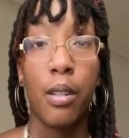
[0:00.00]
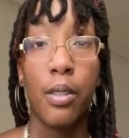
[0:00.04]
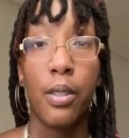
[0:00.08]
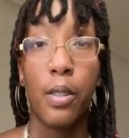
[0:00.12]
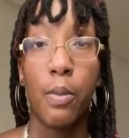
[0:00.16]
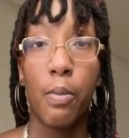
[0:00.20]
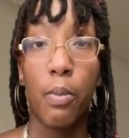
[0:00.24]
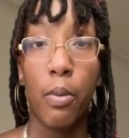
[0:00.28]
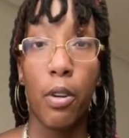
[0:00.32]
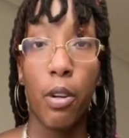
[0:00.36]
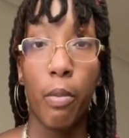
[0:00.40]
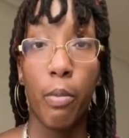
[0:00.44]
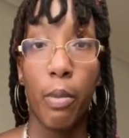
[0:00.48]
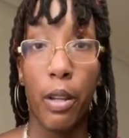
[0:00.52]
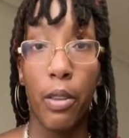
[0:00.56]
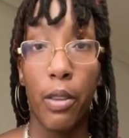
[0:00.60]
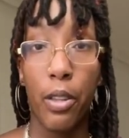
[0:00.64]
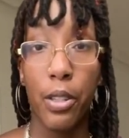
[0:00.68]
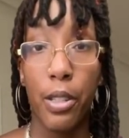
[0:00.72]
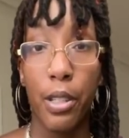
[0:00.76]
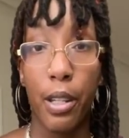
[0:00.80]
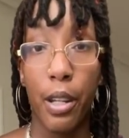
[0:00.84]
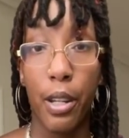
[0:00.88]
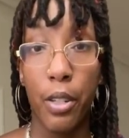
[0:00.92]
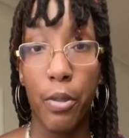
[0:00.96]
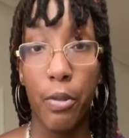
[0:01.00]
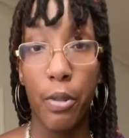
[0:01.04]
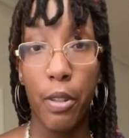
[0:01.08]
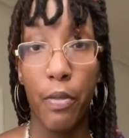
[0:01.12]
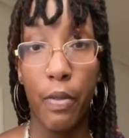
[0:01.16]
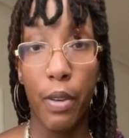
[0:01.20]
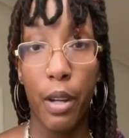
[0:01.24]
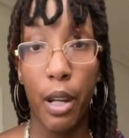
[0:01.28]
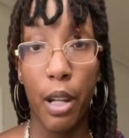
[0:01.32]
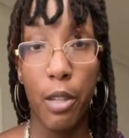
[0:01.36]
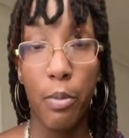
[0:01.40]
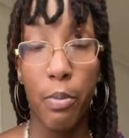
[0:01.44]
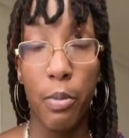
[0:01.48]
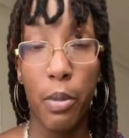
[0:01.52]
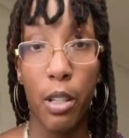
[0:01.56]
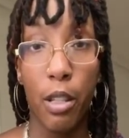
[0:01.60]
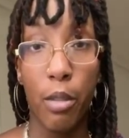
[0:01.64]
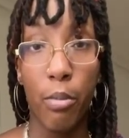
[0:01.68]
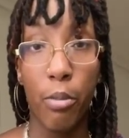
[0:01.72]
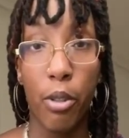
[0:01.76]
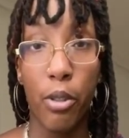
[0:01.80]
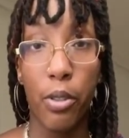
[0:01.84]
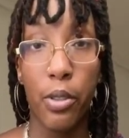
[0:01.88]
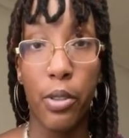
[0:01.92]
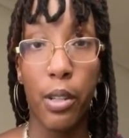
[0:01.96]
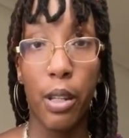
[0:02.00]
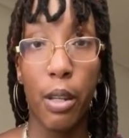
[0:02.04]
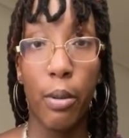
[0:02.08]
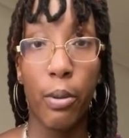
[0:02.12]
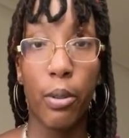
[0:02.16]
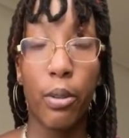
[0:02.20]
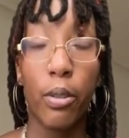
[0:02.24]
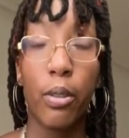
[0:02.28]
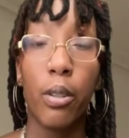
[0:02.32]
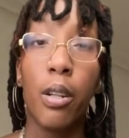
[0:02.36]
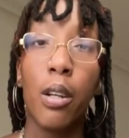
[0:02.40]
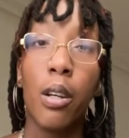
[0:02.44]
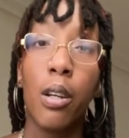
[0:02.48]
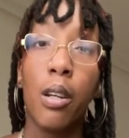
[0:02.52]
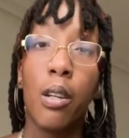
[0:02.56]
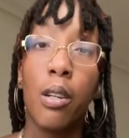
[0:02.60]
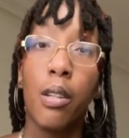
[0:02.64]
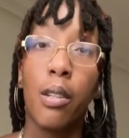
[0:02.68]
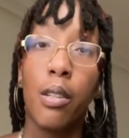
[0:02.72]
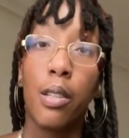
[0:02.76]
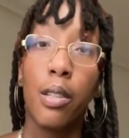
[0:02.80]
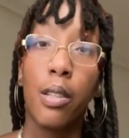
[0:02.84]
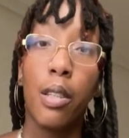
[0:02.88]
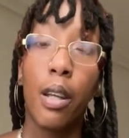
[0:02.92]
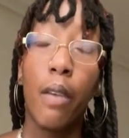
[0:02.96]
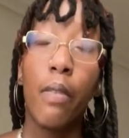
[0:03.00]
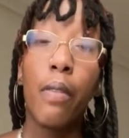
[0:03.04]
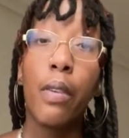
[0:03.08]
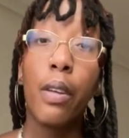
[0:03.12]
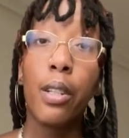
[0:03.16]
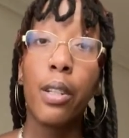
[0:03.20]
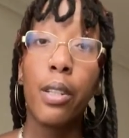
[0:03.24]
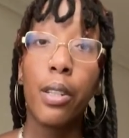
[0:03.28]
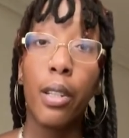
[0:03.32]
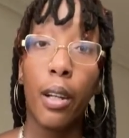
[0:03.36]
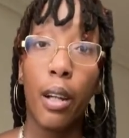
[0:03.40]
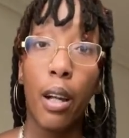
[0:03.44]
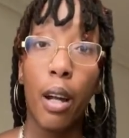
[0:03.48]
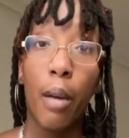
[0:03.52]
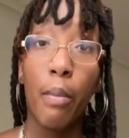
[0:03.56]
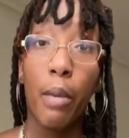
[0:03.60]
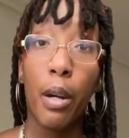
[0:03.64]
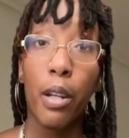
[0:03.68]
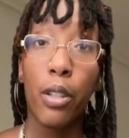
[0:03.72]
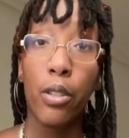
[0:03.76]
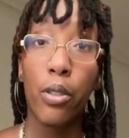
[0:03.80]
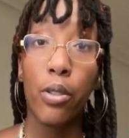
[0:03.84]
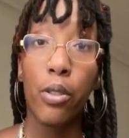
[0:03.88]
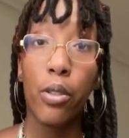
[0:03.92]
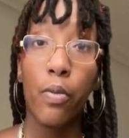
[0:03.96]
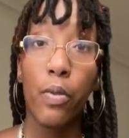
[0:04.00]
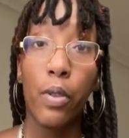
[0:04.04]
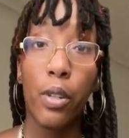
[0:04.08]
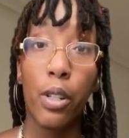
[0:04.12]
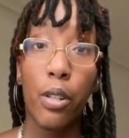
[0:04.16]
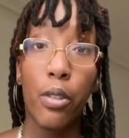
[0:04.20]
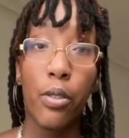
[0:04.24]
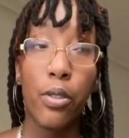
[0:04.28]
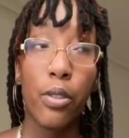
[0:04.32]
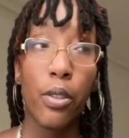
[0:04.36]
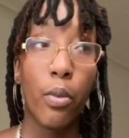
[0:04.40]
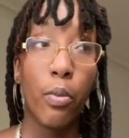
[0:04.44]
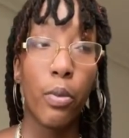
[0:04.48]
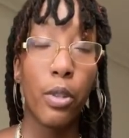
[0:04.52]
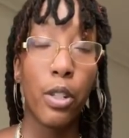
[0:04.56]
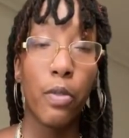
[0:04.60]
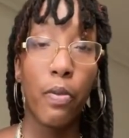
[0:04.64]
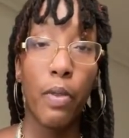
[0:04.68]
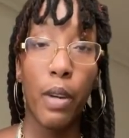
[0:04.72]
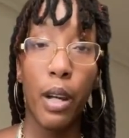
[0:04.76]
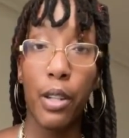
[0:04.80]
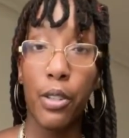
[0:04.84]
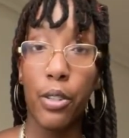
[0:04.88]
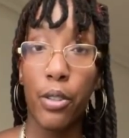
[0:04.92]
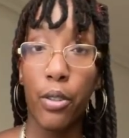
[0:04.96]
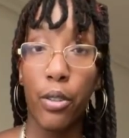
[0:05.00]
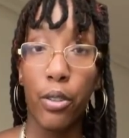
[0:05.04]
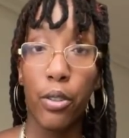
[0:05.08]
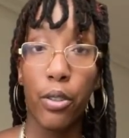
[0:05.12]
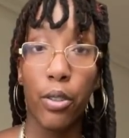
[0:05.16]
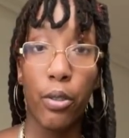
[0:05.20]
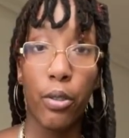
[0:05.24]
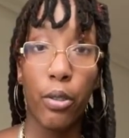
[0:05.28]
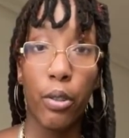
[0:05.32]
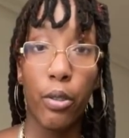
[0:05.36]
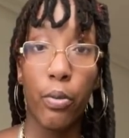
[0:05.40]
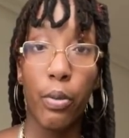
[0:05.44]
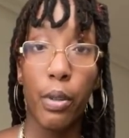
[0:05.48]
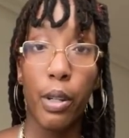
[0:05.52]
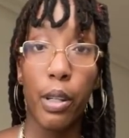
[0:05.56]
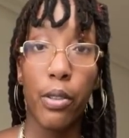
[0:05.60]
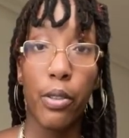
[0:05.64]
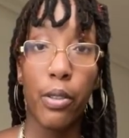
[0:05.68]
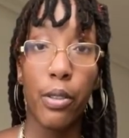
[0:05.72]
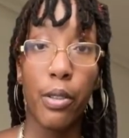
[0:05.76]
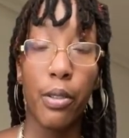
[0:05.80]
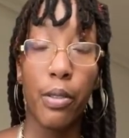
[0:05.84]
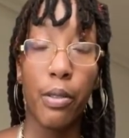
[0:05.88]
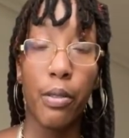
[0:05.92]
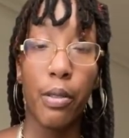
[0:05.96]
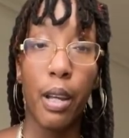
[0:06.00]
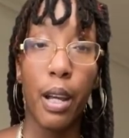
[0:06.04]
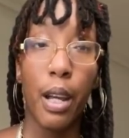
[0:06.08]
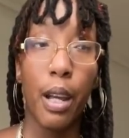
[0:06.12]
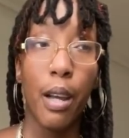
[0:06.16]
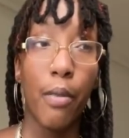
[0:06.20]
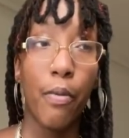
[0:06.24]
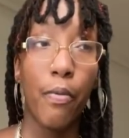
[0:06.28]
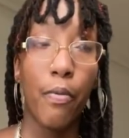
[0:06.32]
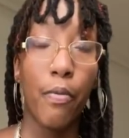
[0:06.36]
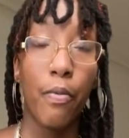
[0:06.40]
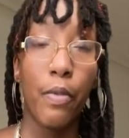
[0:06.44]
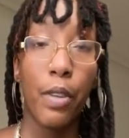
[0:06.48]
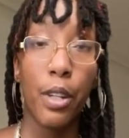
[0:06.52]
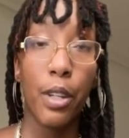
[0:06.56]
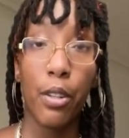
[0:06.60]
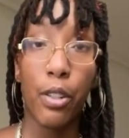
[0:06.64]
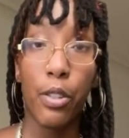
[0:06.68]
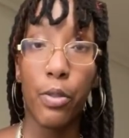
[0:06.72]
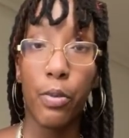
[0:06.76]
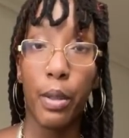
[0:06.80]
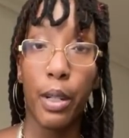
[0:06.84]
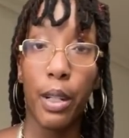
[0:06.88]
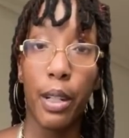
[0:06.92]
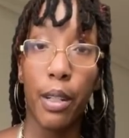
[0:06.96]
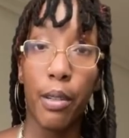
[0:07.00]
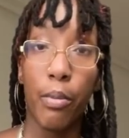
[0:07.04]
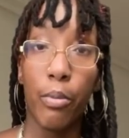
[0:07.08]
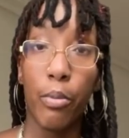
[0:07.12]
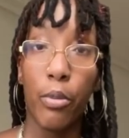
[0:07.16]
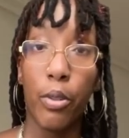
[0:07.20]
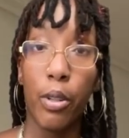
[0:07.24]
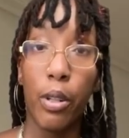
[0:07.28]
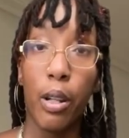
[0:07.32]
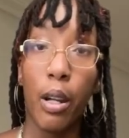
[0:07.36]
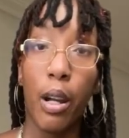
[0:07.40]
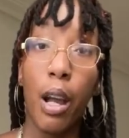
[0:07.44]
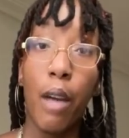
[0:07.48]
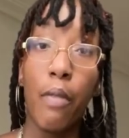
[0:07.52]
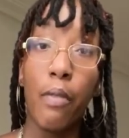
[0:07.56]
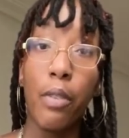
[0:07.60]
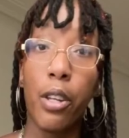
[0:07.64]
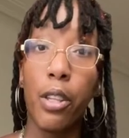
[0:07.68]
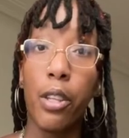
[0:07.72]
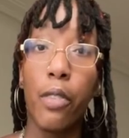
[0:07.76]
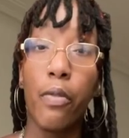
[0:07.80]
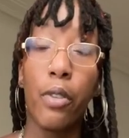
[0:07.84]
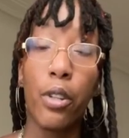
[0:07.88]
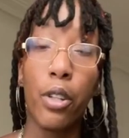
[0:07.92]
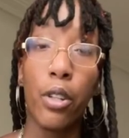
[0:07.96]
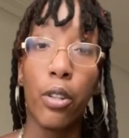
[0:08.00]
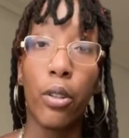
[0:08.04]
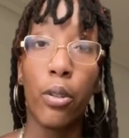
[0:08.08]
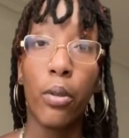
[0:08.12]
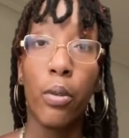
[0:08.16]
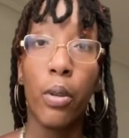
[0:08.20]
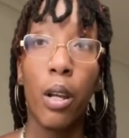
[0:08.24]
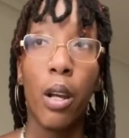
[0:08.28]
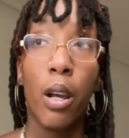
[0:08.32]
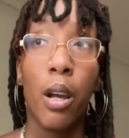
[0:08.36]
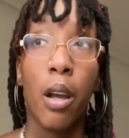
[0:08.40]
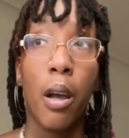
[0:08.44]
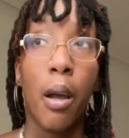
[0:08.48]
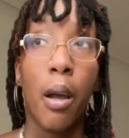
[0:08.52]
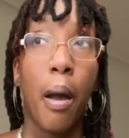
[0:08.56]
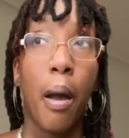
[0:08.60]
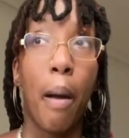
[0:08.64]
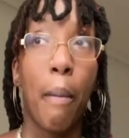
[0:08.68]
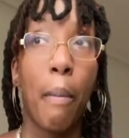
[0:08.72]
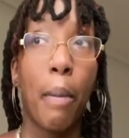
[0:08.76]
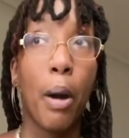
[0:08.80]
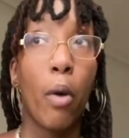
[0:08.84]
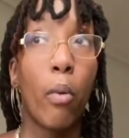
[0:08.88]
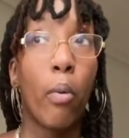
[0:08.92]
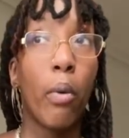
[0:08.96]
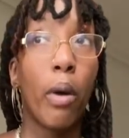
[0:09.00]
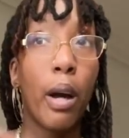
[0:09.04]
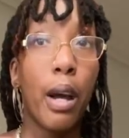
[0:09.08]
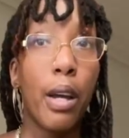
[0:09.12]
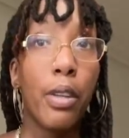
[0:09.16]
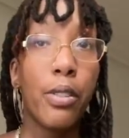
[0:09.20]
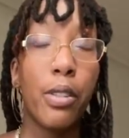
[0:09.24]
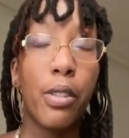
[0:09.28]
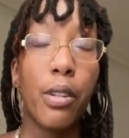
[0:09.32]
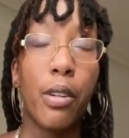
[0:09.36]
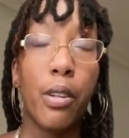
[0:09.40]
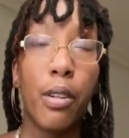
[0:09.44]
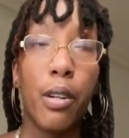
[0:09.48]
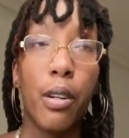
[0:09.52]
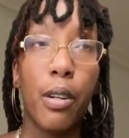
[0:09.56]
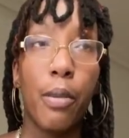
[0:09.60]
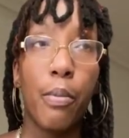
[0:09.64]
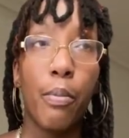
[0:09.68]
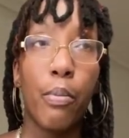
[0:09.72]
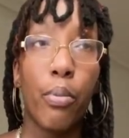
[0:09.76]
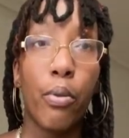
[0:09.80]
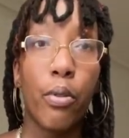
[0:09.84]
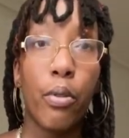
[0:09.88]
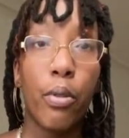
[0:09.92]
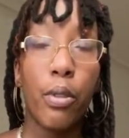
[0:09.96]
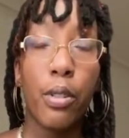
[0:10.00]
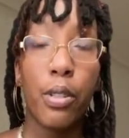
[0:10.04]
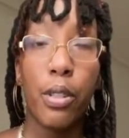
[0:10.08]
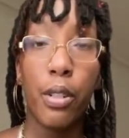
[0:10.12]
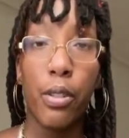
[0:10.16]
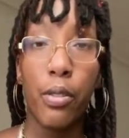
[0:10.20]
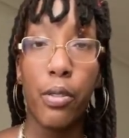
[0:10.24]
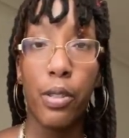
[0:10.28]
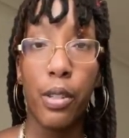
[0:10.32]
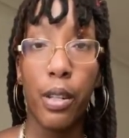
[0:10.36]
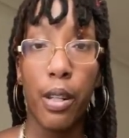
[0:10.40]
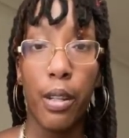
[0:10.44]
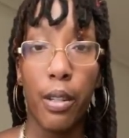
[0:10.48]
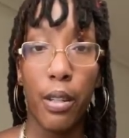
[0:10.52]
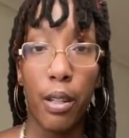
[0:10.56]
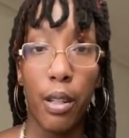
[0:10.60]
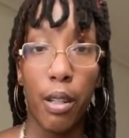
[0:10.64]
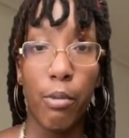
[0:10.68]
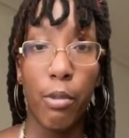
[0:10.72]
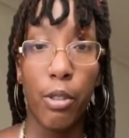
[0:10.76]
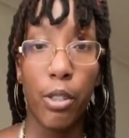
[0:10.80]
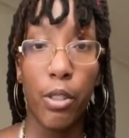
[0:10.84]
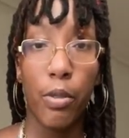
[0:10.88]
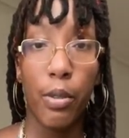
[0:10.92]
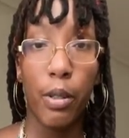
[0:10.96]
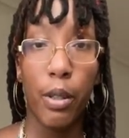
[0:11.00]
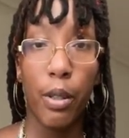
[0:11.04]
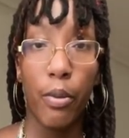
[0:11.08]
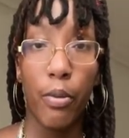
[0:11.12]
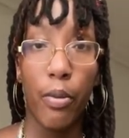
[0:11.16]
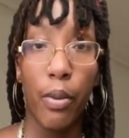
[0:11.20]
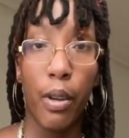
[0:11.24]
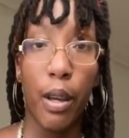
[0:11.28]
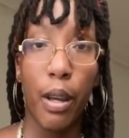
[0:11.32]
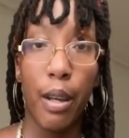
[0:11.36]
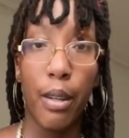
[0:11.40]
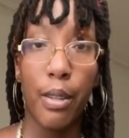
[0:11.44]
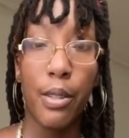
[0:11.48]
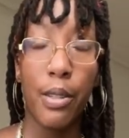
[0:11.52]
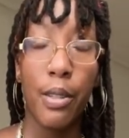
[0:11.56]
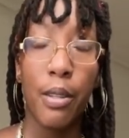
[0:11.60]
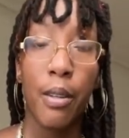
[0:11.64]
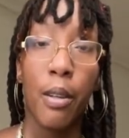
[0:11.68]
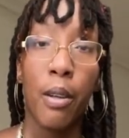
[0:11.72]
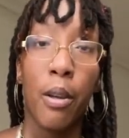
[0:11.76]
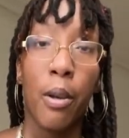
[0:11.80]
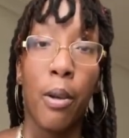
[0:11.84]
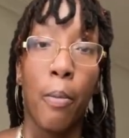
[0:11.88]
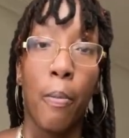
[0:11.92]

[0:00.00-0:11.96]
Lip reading: Spoke about the saturated fats being the most stable. Definitely check out my YouTube videos on which fats are good to cook with. And I have videos where I get more. I have another video about why it's important to understand the chemistry of fats.